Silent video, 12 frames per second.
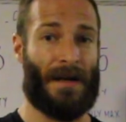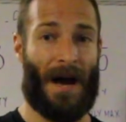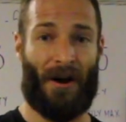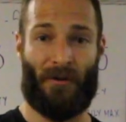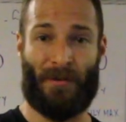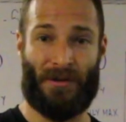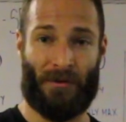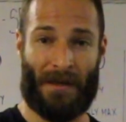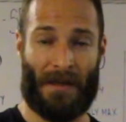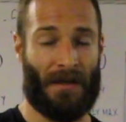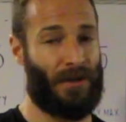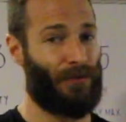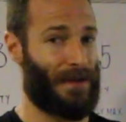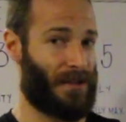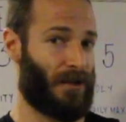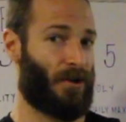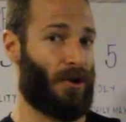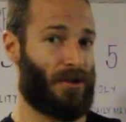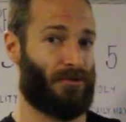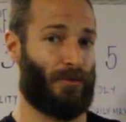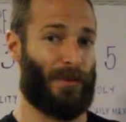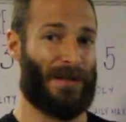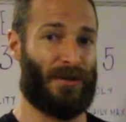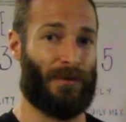I will be doing it. The rest of the coaches will
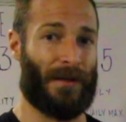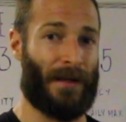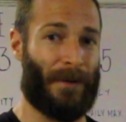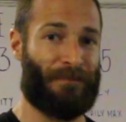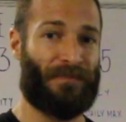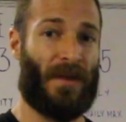be doing it.